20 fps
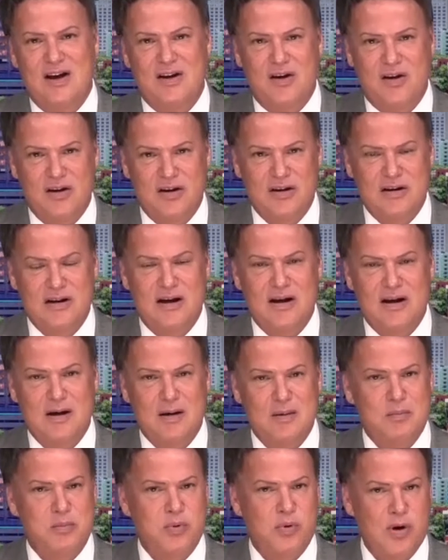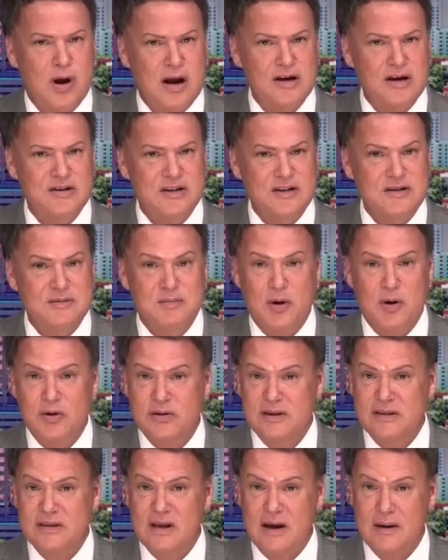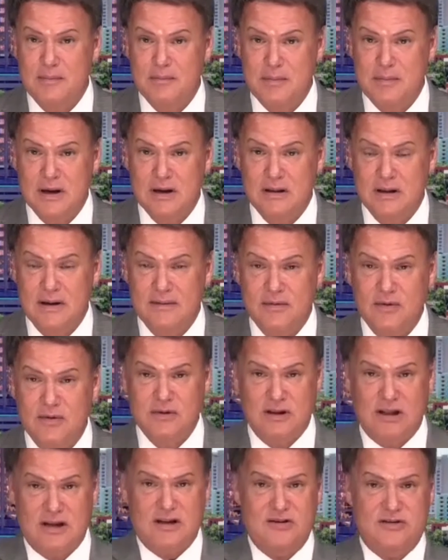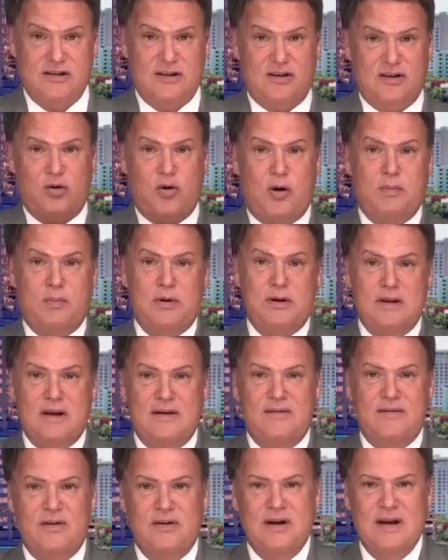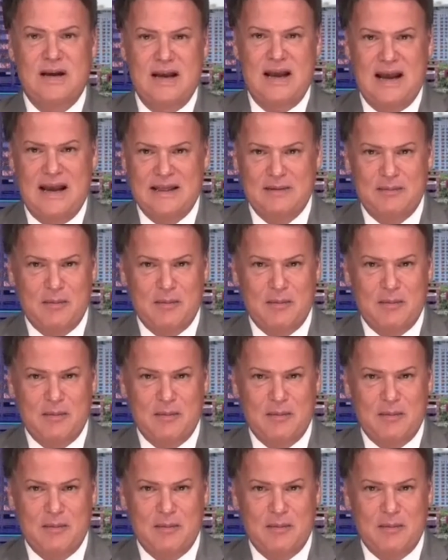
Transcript: good projects, both at the big level, like you said, the corporate level, and the